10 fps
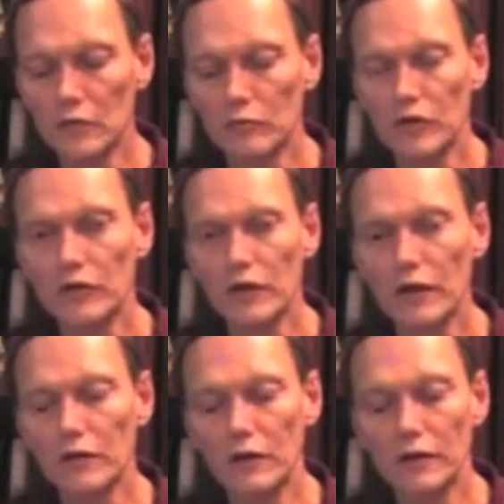
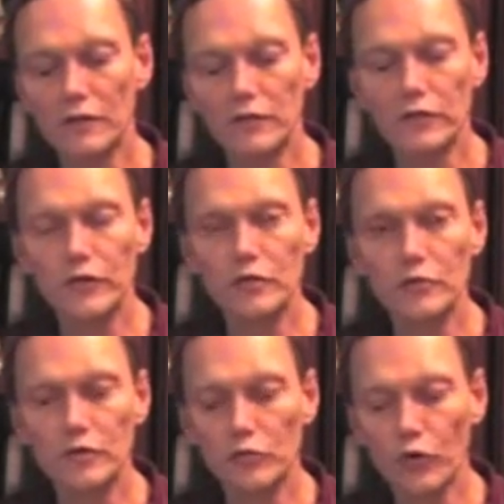Besides, I liked the freedom
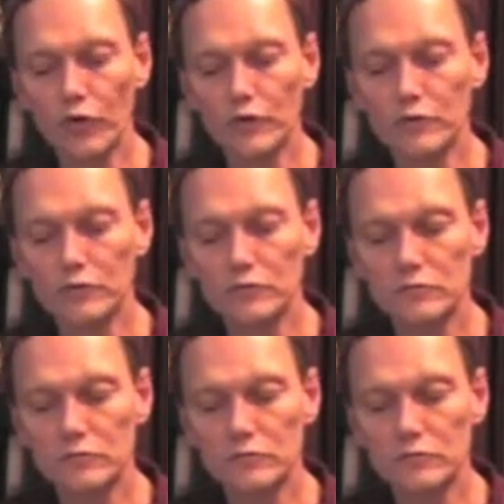and the poison,